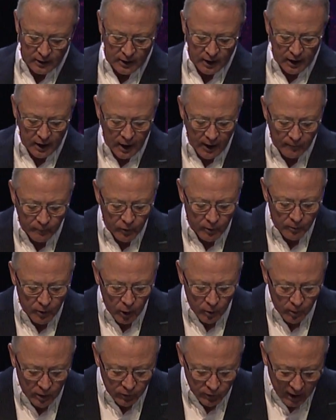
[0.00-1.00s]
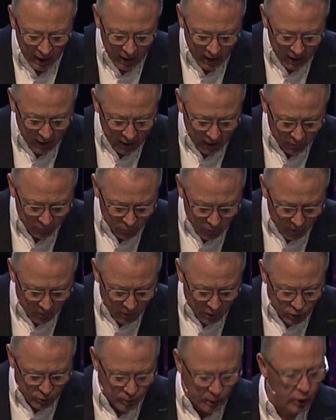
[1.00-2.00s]
that come from human thinking and
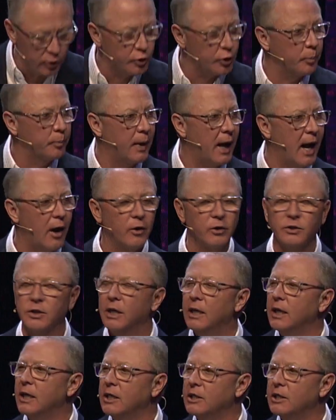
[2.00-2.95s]
from the spiritual powers.